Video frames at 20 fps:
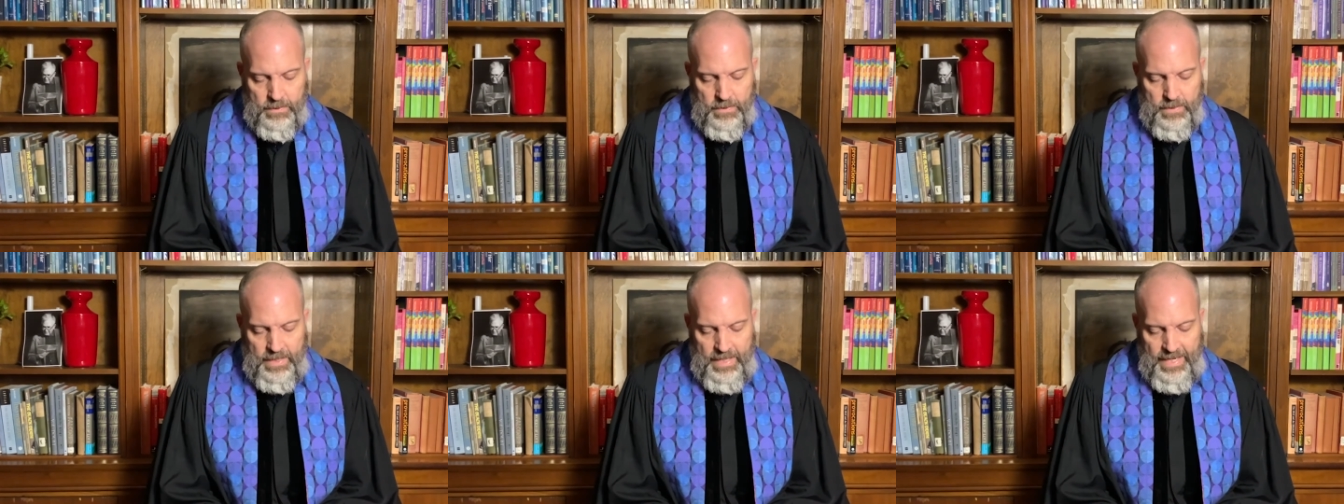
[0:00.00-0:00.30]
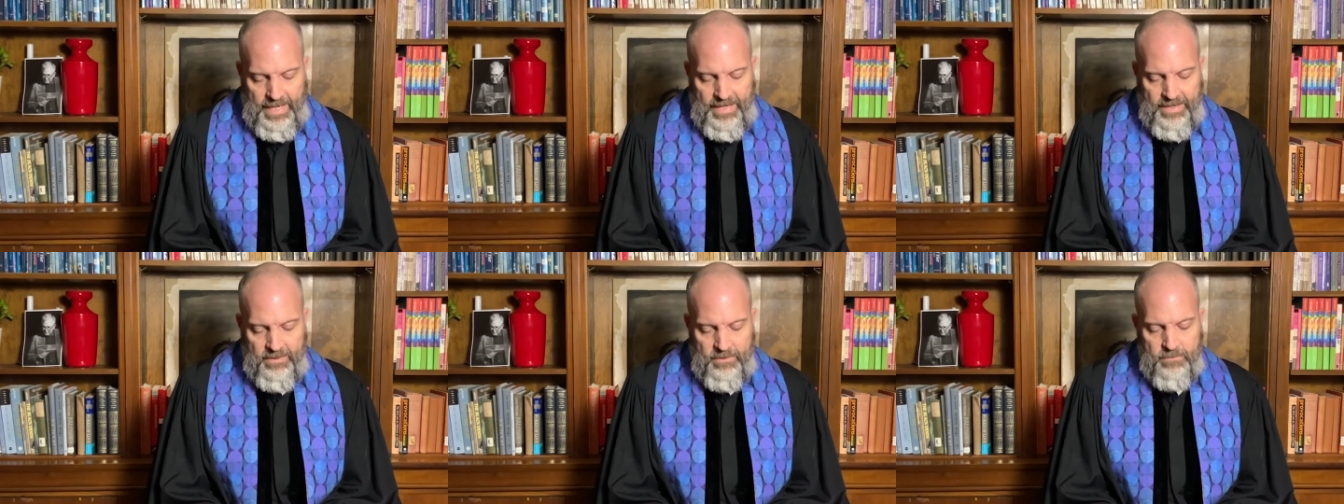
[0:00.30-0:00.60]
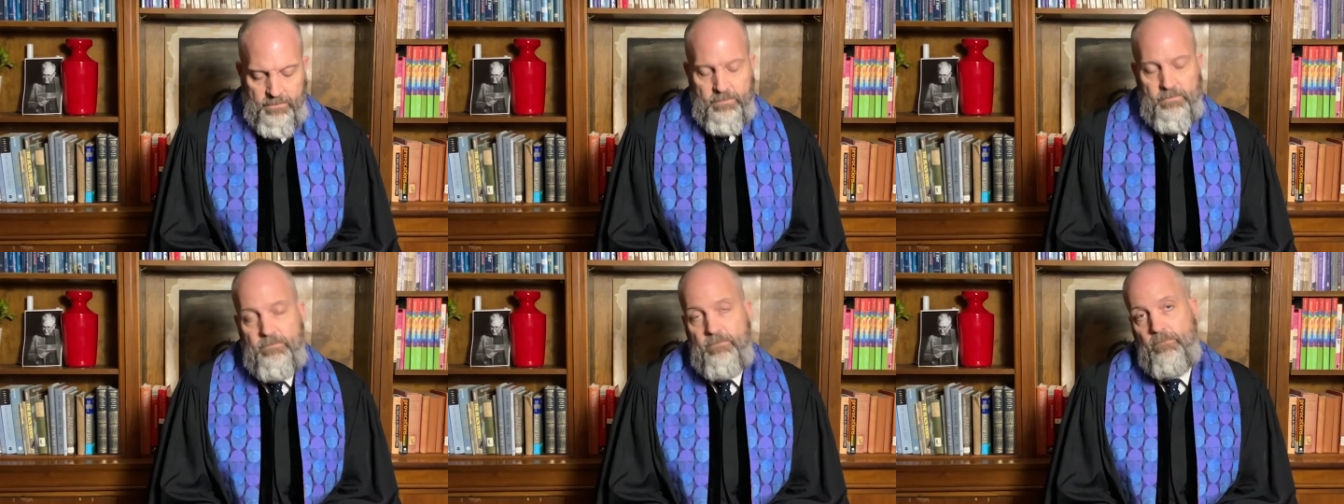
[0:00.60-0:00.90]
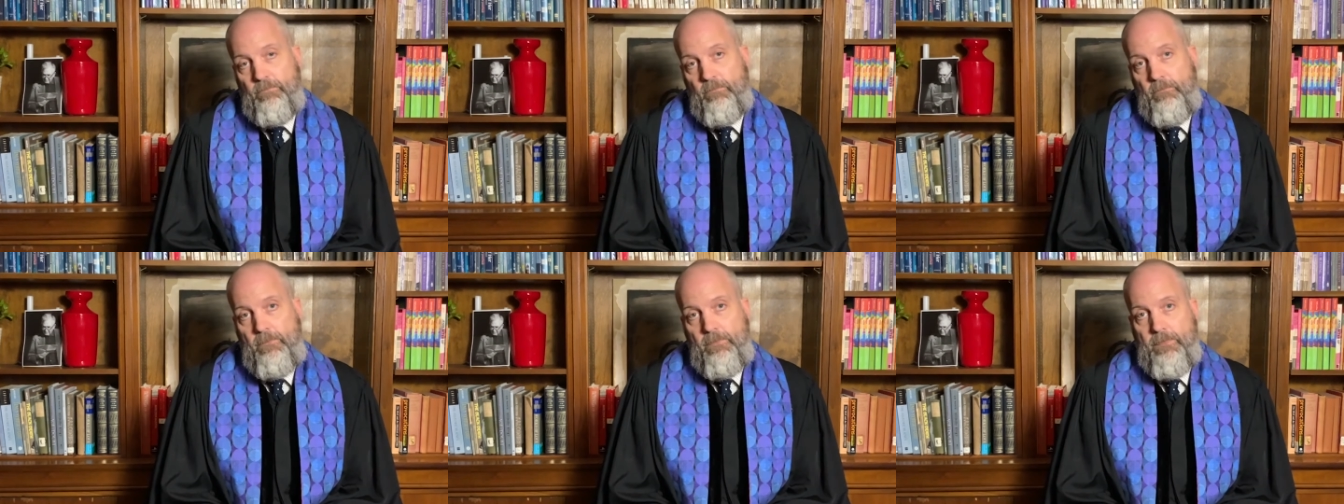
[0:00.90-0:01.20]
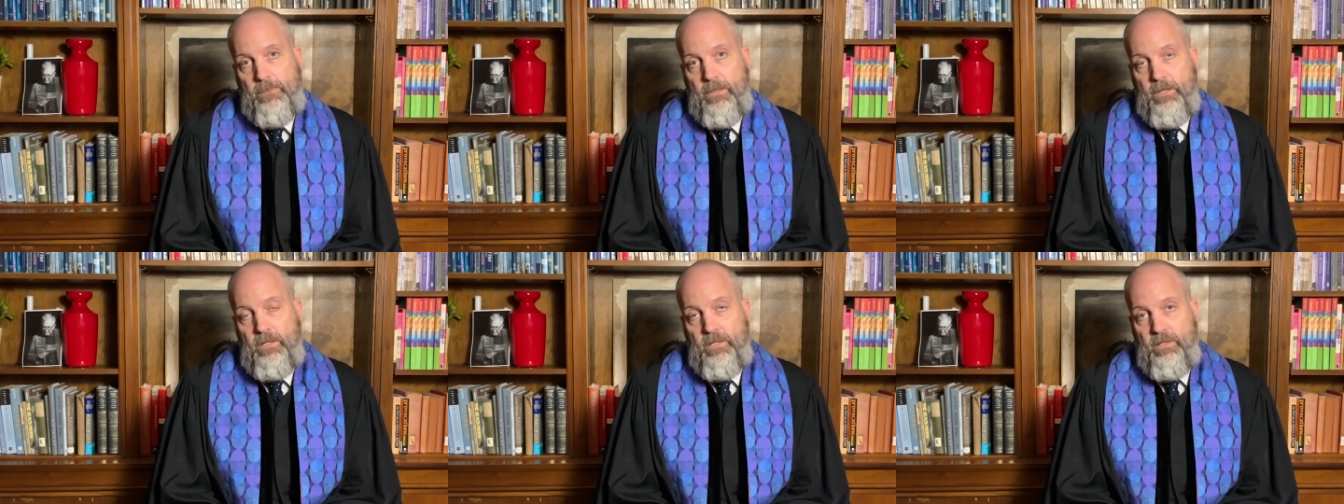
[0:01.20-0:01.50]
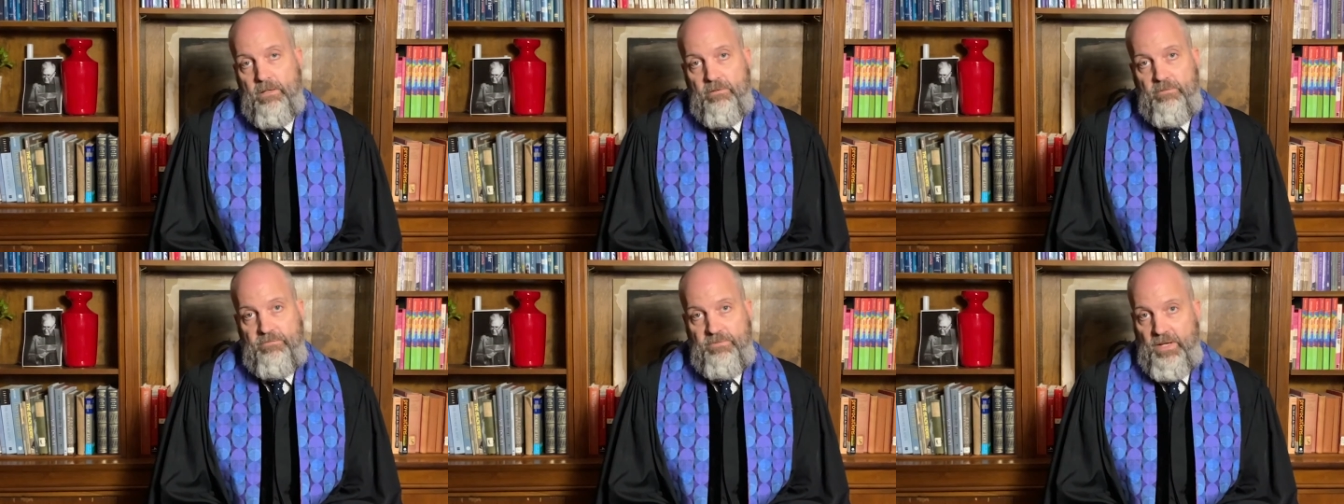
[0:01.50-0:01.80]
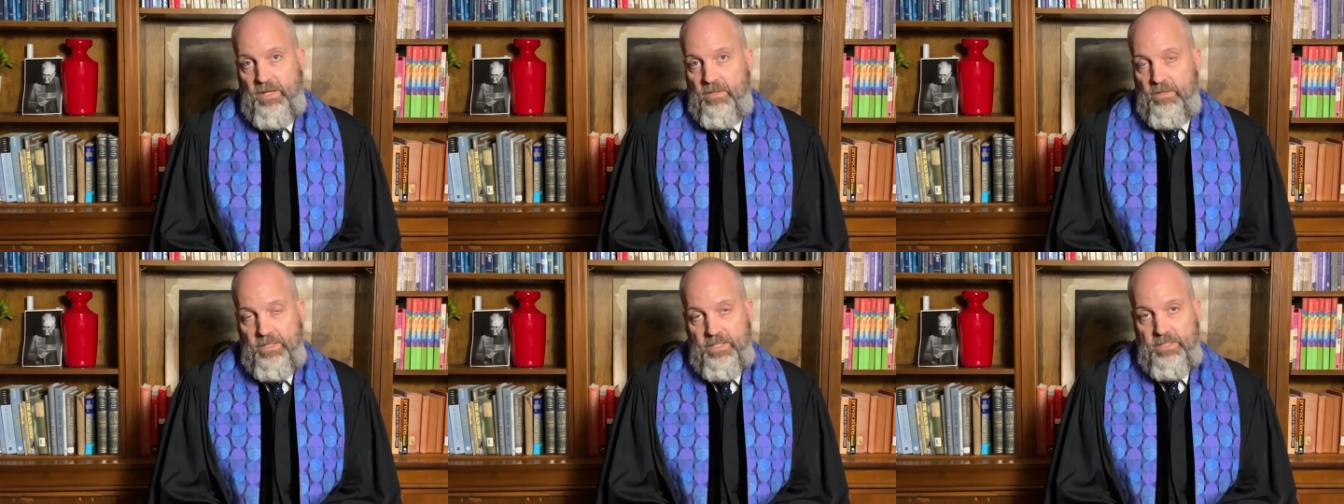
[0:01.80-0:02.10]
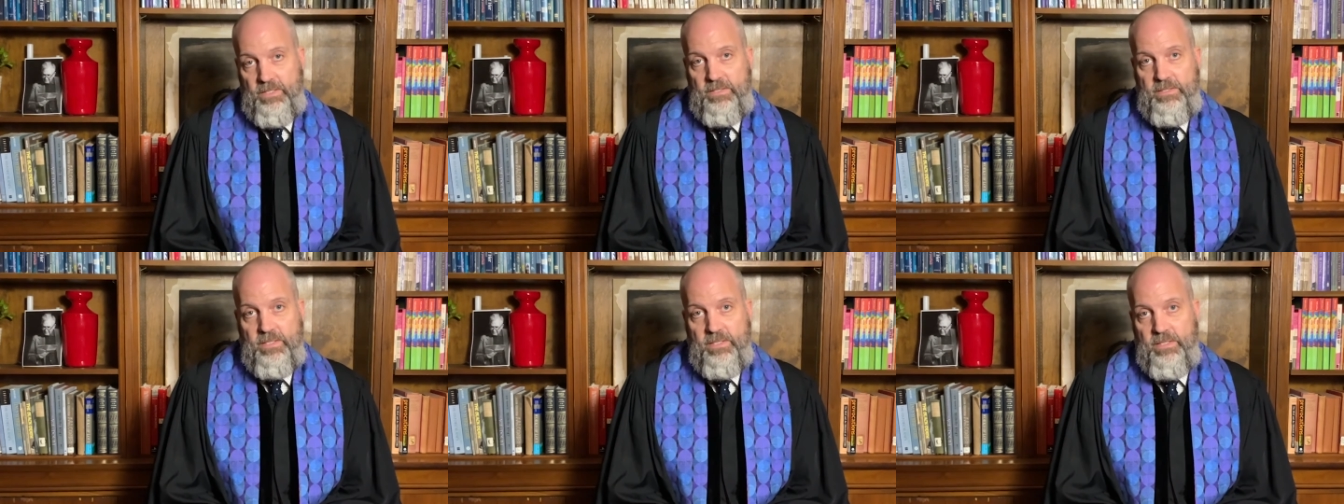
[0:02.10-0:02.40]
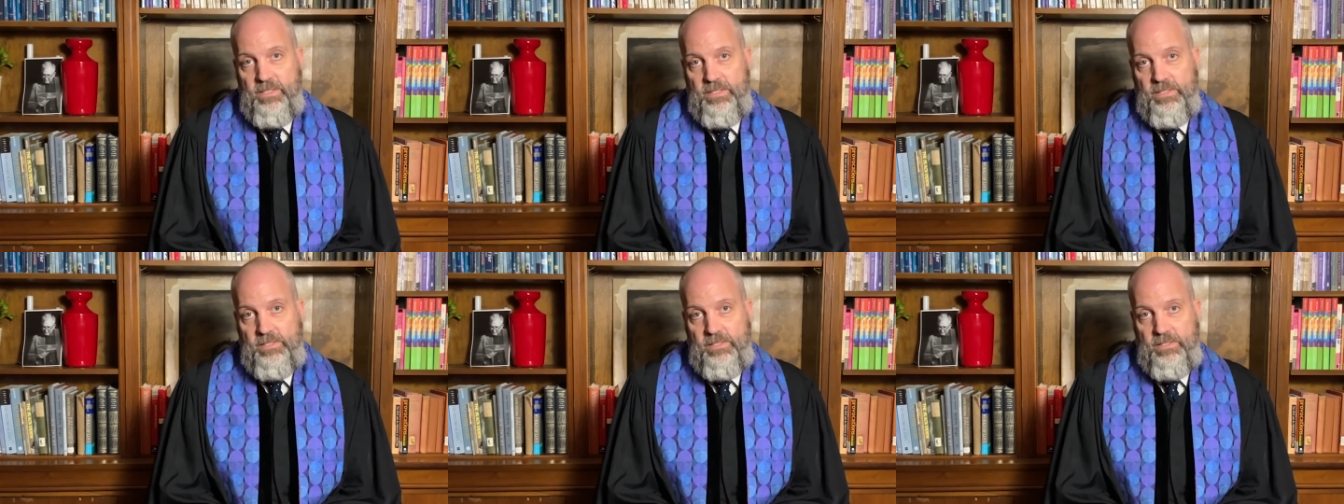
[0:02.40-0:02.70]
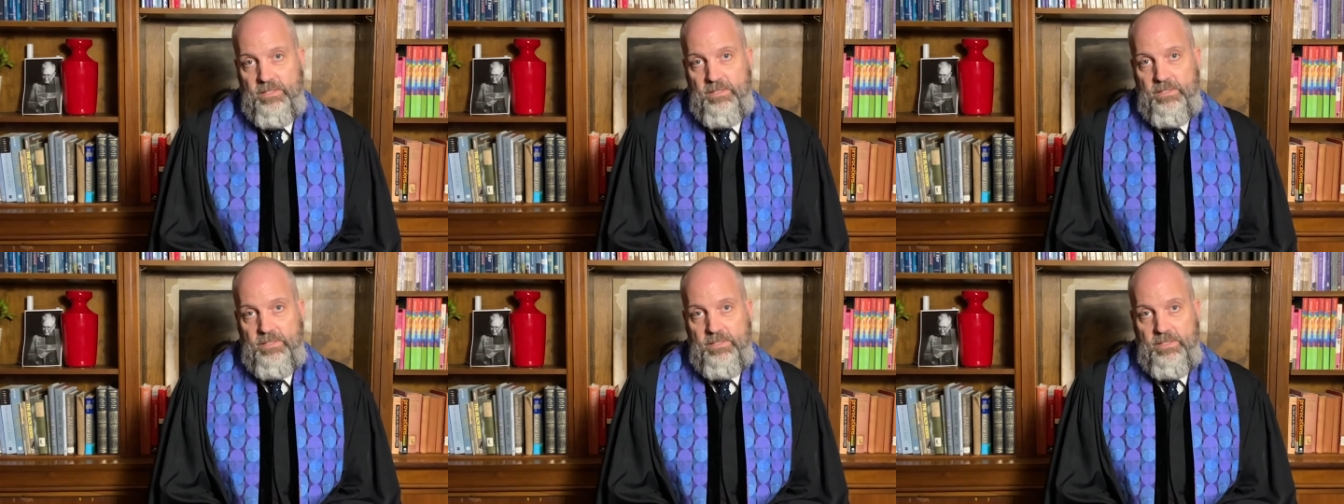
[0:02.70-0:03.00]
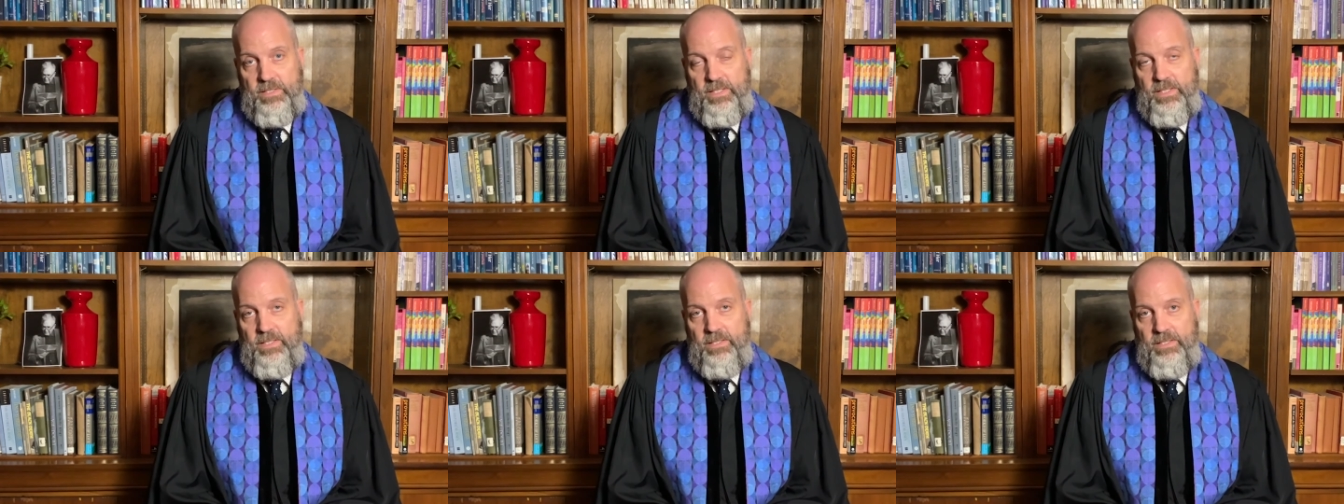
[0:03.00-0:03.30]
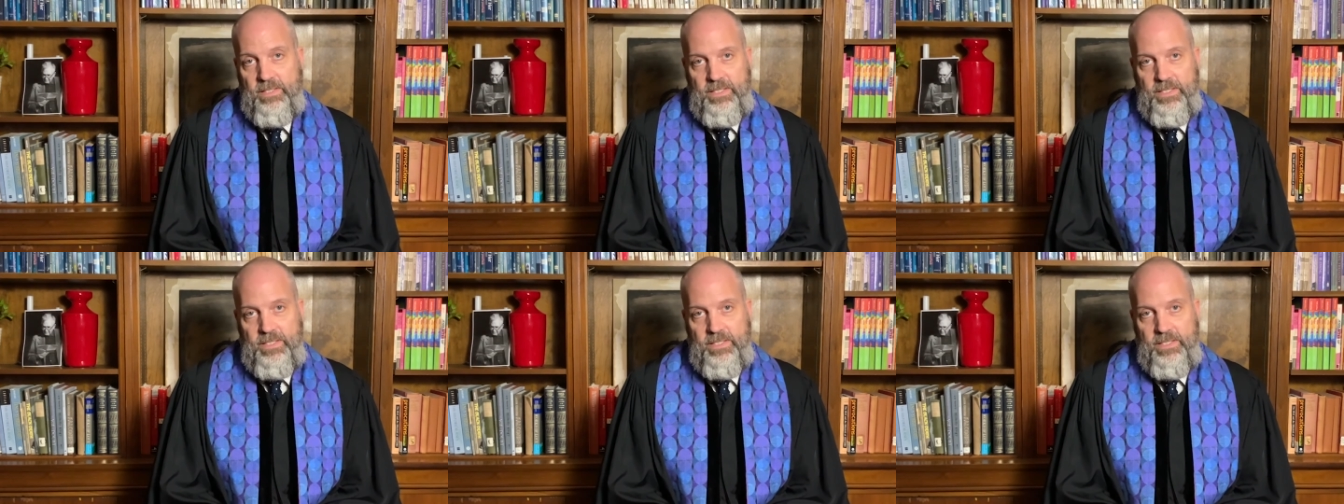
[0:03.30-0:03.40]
Adam fell into this sin.